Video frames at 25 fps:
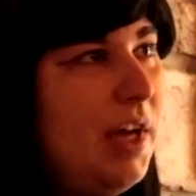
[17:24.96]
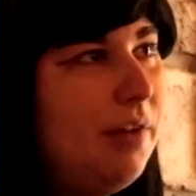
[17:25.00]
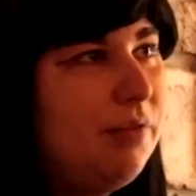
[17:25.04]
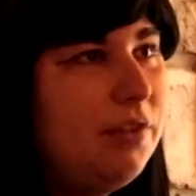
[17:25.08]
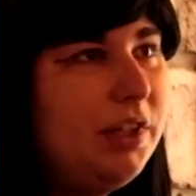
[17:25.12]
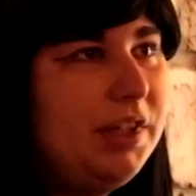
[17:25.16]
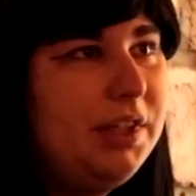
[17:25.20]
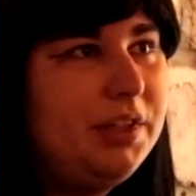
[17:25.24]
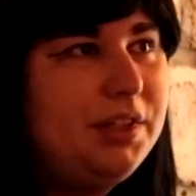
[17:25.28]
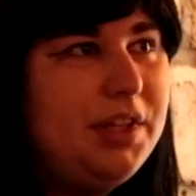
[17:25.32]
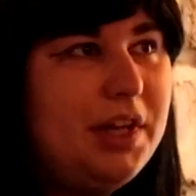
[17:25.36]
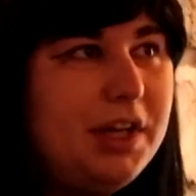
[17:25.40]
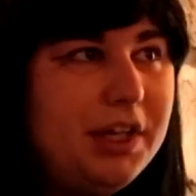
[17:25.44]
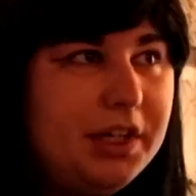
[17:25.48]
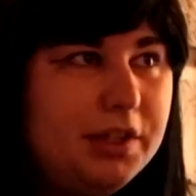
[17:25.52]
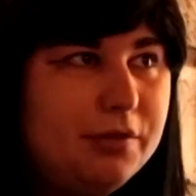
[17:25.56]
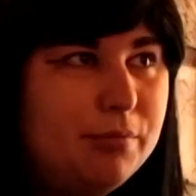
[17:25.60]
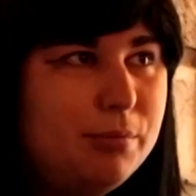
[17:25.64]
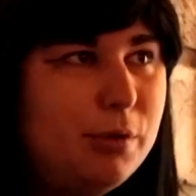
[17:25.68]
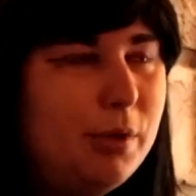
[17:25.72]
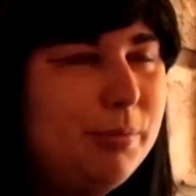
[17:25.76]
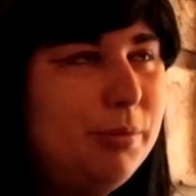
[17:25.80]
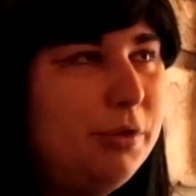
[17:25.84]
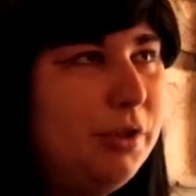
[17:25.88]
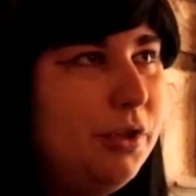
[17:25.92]
have like
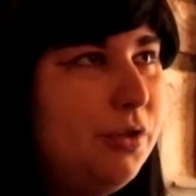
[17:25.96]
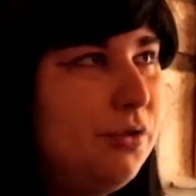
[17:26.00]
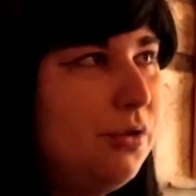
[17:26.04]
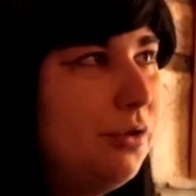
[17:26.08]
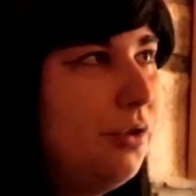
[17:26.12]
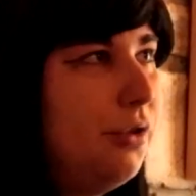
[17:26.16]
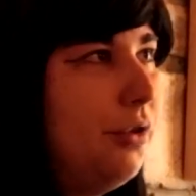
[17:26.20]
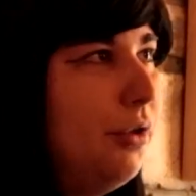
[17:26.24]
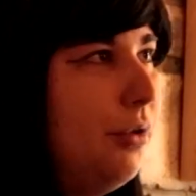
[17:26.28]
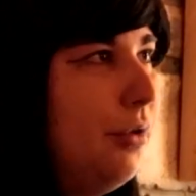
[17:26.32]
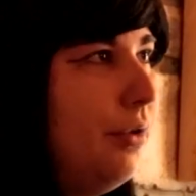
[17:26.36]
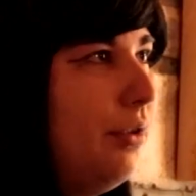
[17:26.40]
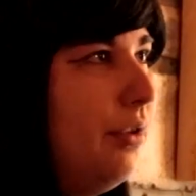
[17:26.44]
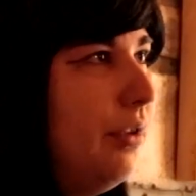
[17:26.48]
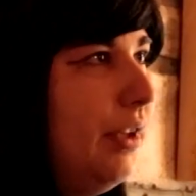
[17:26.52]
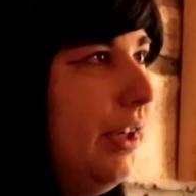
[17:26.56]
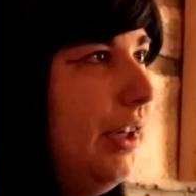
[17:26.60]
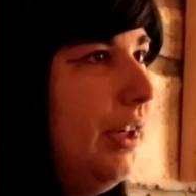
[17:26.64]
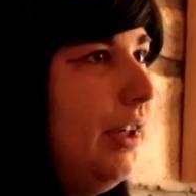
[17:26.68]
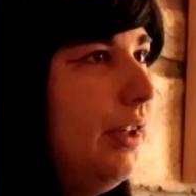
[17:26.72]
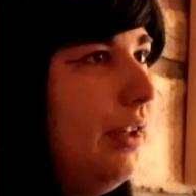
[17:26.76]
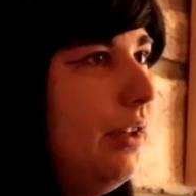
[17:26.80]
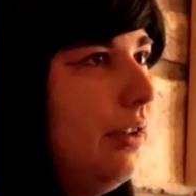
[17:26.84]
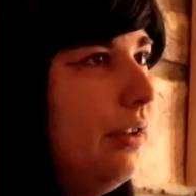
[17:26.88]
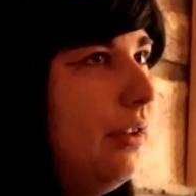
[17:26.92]
negative population growth,
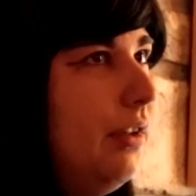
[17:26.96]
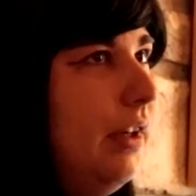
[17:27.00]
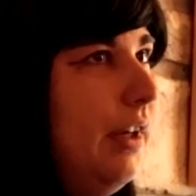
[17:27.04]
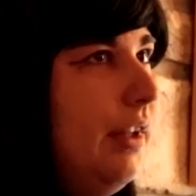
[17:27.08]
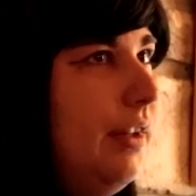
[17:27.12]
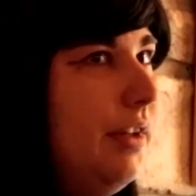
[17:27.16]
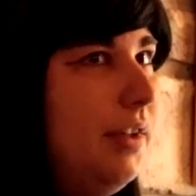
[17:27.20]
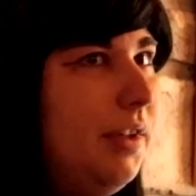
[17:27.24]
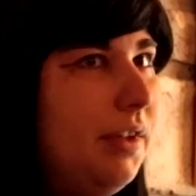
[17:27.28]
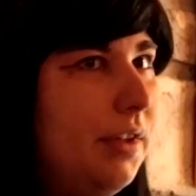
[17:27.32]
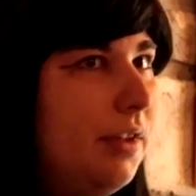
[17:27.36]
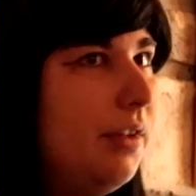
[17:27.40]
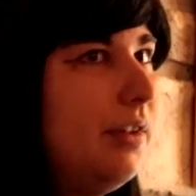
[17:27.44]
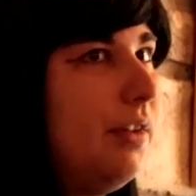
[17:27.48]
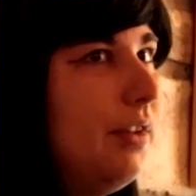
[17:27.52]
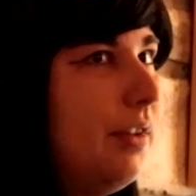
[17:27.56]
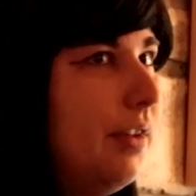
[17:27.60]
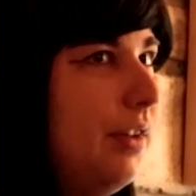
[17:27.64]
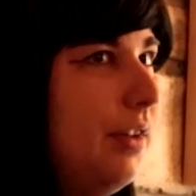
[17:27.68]
like I think